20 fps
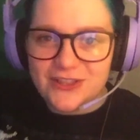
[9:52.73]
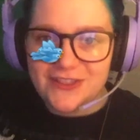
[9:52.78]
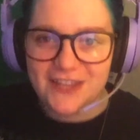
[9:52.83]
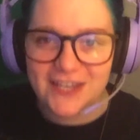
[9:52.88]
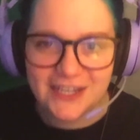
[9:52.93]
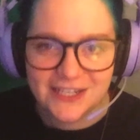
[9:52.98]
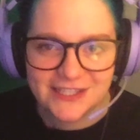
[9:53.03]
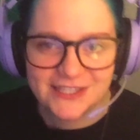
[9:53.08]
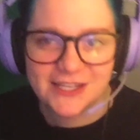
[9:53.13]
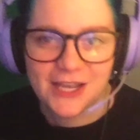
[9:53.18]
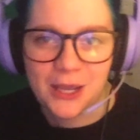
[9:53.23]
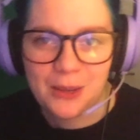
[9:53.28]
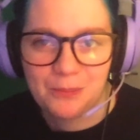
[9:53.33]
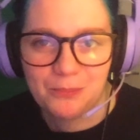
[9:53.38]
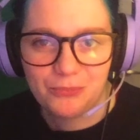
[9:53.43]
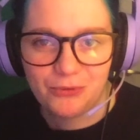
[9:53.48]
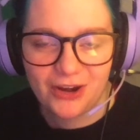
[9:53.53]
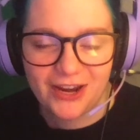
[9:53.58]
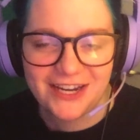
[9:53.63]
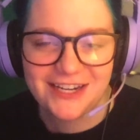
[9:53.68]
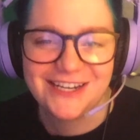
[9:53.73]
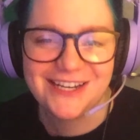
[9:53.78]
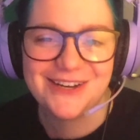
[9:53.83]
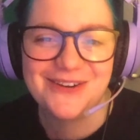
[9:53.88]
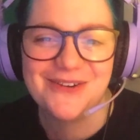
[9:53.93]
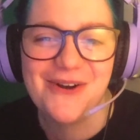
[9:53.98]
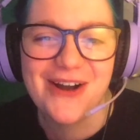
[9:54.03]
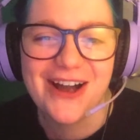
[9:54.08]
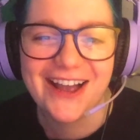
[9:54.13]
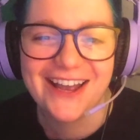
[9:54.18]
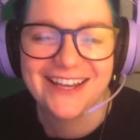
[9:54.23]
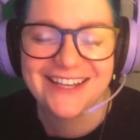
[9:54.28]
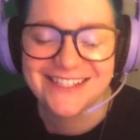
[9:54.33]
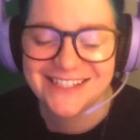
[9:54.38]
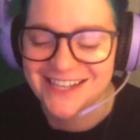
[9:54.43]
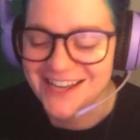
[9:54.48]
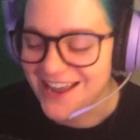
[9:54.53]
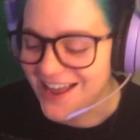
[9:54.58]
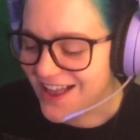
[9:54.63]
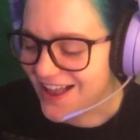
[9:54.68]
things up branding
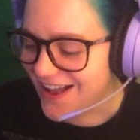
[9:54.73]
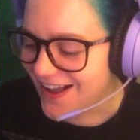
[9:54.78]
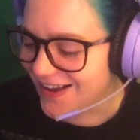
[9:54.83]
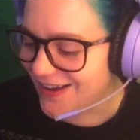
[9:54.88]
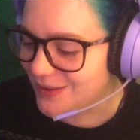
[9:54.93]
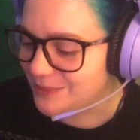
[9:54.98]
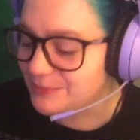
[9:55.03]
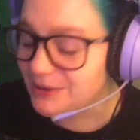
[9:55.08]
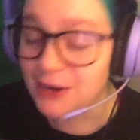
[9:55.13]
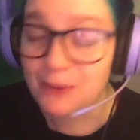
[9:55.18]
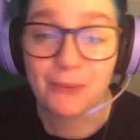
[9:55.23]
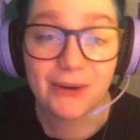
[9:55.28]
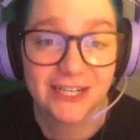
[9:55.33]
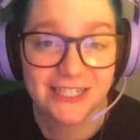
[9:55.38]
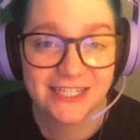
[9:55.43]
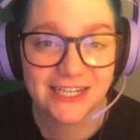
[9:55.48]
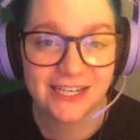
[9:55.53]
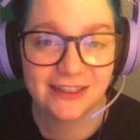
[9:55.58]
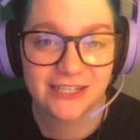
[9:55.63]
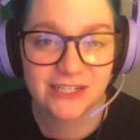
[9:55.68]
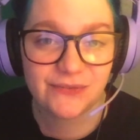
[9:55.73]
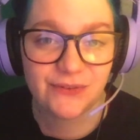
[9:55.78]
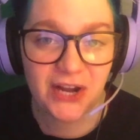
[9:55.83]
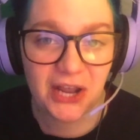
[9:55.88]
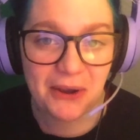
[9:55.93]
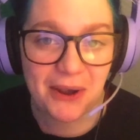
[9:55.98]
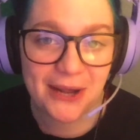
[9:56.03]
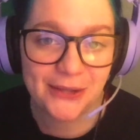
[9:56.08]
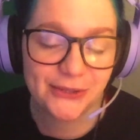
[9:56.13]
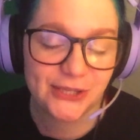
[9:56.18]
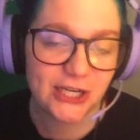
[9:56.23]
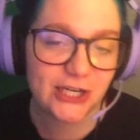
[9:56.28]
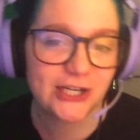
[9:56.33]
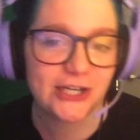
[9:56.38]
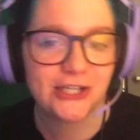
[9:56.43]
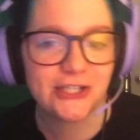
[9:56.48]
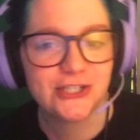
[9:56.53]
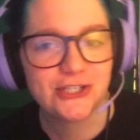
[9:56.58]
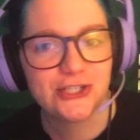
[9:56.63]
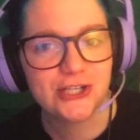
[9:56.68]
wise, but I wanted to get this video out
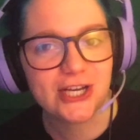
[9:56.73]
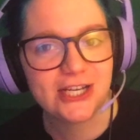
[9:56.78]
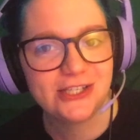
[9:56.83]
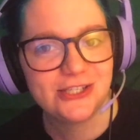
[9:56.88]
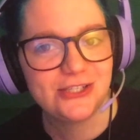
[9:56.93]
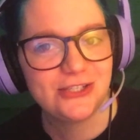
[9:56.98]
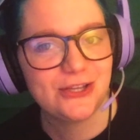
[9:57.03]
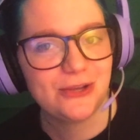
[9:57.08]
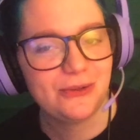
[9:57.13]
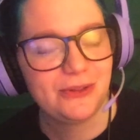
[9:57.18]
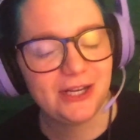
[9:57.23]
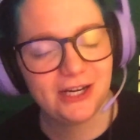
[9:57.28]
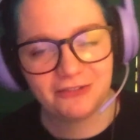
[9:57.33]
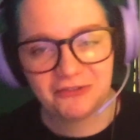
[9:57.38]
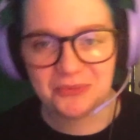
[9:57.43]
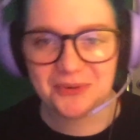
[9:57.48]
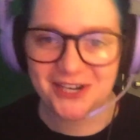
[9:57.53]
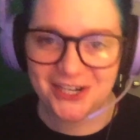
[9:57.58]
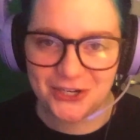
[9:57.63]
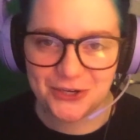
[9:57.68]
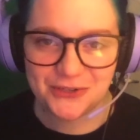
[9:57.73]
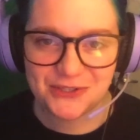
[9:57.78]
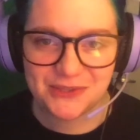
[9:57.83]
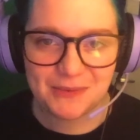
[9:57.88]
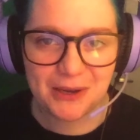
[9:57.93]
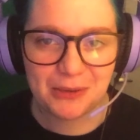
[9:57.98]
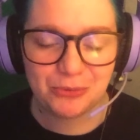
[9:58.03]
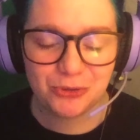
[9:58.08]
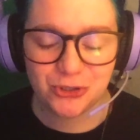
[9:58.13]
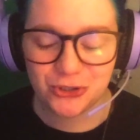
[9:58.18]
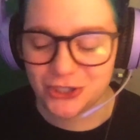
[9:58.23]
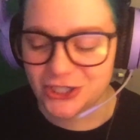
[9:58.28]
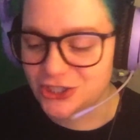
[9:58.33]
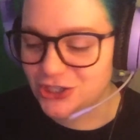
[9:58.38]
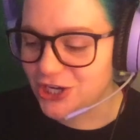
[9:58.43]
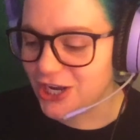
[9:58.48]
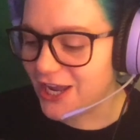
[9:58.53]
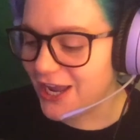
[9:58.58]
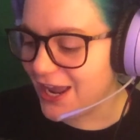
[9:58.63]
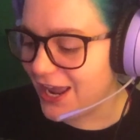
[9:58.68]
there just so that everybody knows about
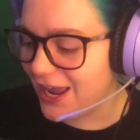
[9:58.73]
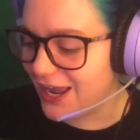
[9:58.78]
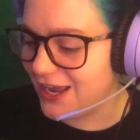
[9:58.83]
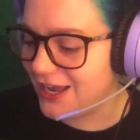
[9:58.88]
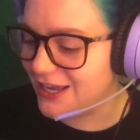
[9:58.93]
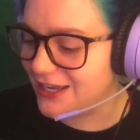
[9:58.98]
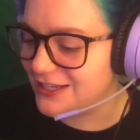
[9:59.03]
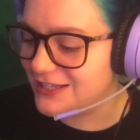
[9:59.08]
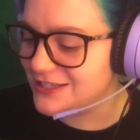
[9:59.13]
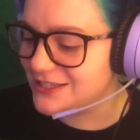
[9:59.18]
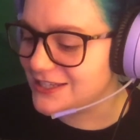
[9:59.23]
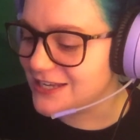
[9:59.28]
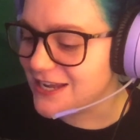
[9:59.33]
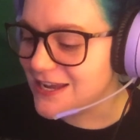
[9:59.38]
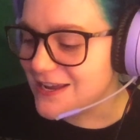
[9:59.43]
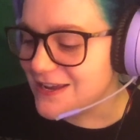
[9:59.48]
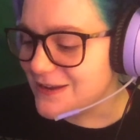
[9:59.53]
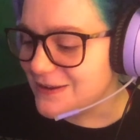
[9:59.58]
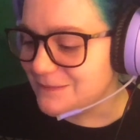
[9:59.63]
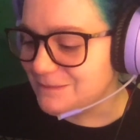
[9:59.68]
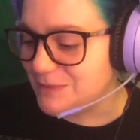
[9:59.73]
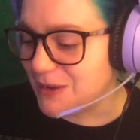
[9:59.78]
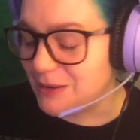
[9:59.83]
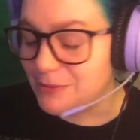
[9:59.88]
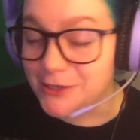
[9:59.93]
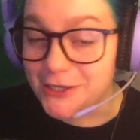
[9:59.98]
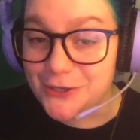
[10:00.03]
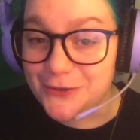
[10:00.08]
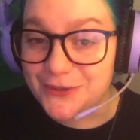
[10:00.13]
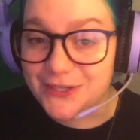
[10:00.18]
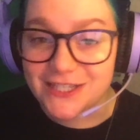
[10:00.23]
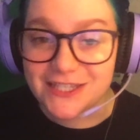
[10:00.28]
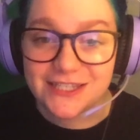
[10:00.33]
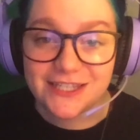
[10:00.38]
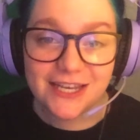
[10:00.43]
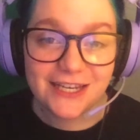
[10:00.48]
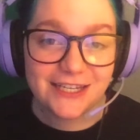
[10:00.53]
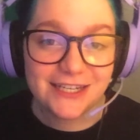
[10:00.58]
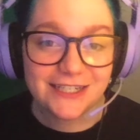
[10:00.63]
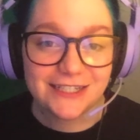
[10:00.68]
Patricia, and maybe you can
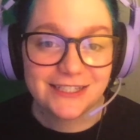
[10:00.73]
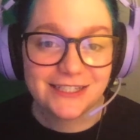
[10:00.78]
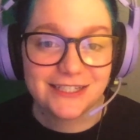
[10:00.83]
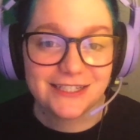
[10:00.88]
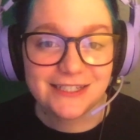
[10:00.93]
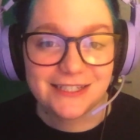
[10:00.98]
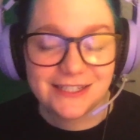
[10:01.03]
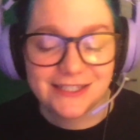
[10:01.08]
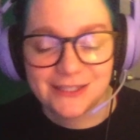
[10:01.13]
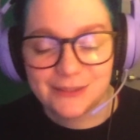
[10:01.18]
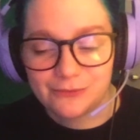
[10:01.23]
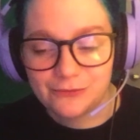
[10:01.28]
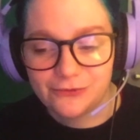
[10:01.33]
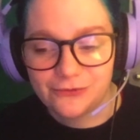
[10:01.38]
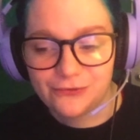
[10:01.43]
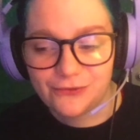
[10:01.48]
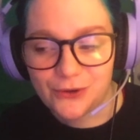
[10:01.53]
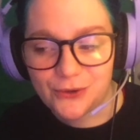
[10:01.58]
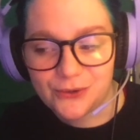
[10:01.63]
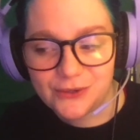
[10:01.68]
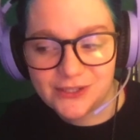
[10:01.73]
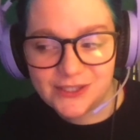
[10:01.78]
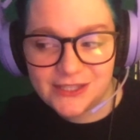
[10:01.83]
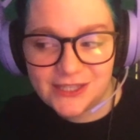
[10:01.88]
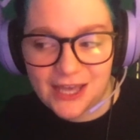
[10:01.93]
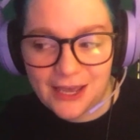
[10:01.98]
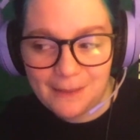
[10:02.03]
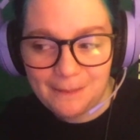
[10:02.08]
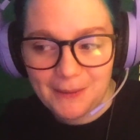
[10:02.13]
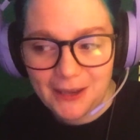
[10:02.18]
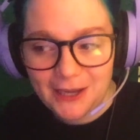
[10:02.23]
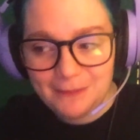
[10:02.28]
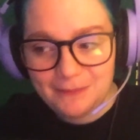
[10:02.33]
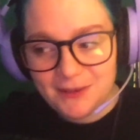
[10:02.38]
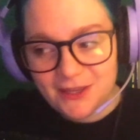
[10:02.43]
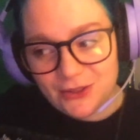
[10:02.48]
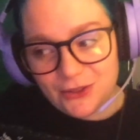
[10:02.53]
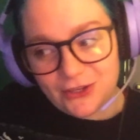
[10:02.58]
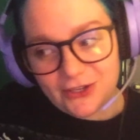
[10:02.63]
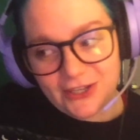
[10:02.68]
send it to some folks that might
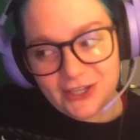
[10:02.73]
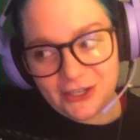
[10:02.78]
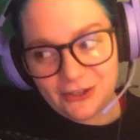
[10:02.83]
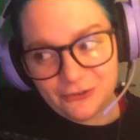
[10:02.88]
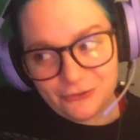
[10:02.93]
be looking